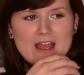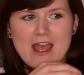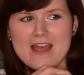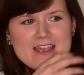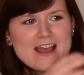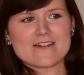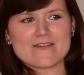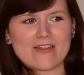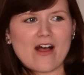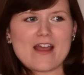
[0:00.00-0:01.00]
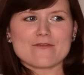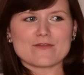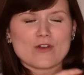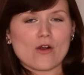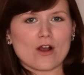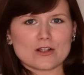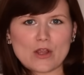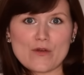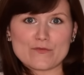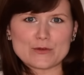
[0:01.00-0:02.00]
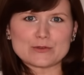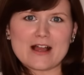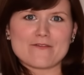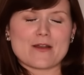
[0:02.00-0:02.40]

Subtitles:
They're at the end of their life. They've not got a lot of fuel left.